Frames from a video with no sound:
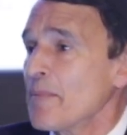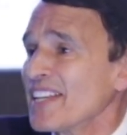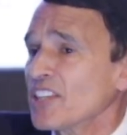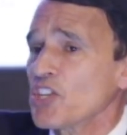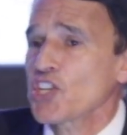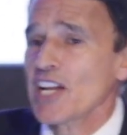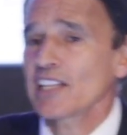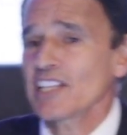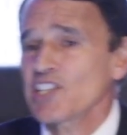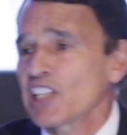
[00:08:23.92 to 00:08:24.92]
They make the
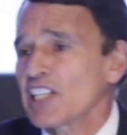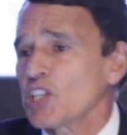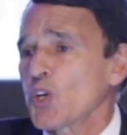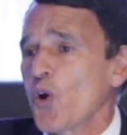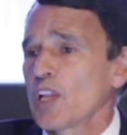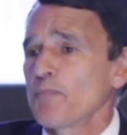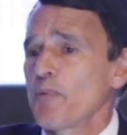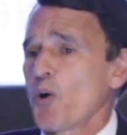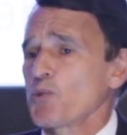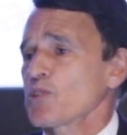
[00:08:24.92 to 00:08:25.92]
jailees clean
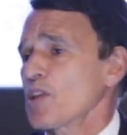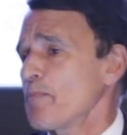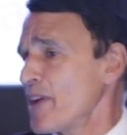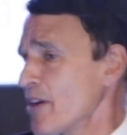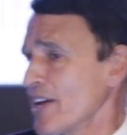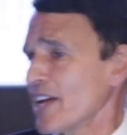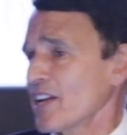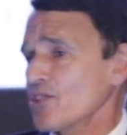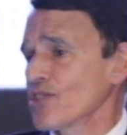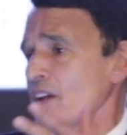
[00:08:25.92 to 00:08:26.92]
toilet bowls with their bare
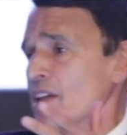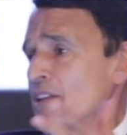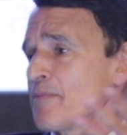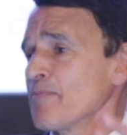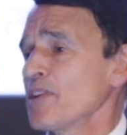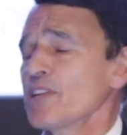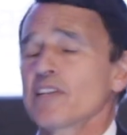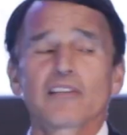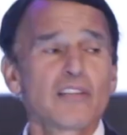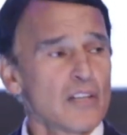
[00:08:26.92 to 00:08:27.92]
hands. They
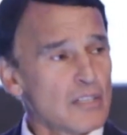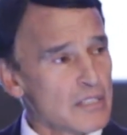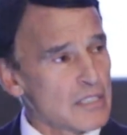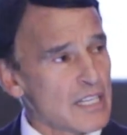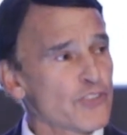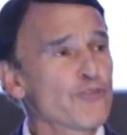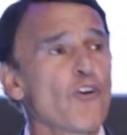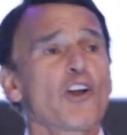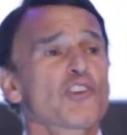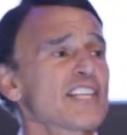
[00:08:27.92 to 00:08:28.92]
put in as
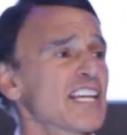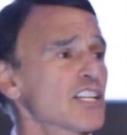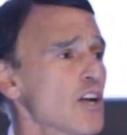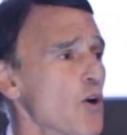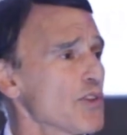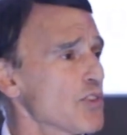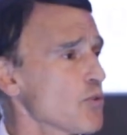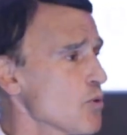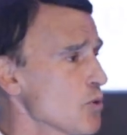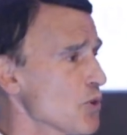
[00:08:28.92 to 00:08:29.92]
far as they can go
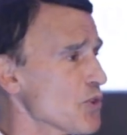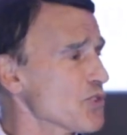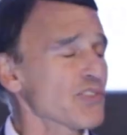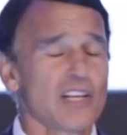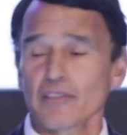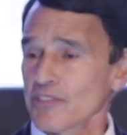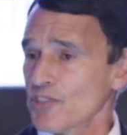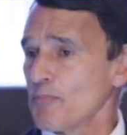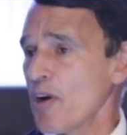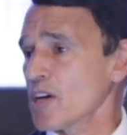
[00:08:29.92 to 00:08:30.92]
in the rules that
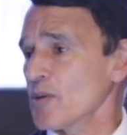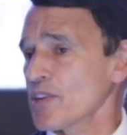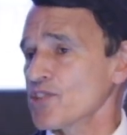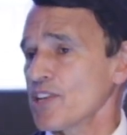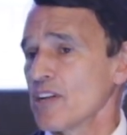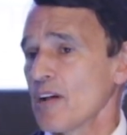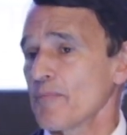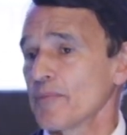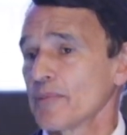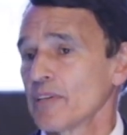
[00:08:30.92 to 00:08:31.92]
Zimbardo has set
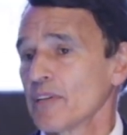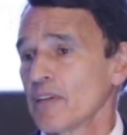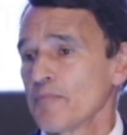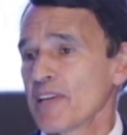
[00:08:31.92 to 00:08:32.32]
up,